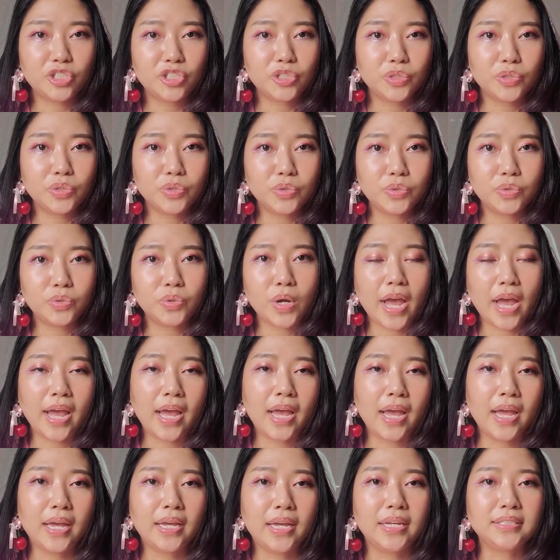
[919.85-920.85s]
to
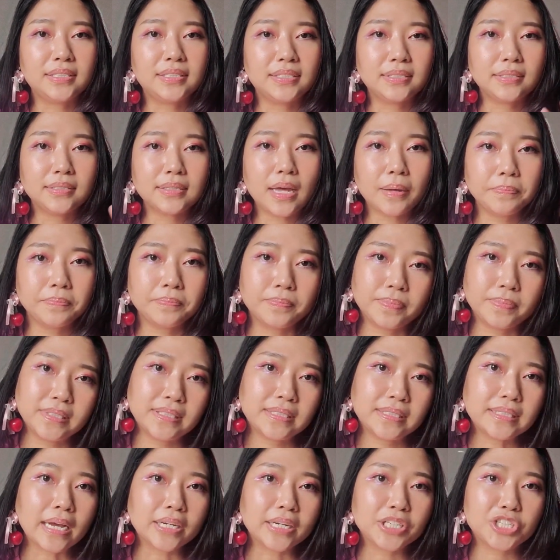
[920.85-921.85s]
a
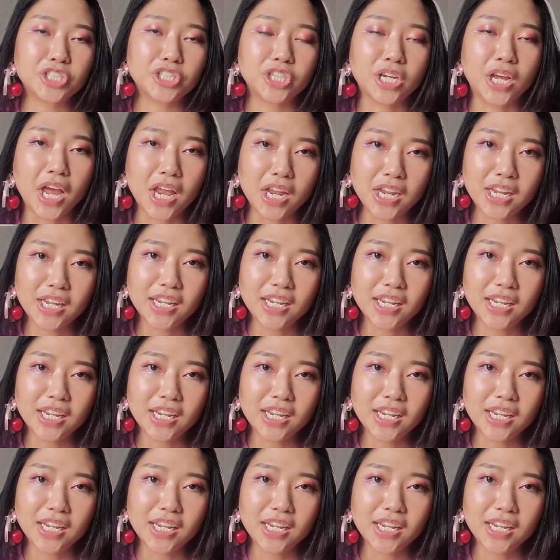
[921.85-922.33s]
subsection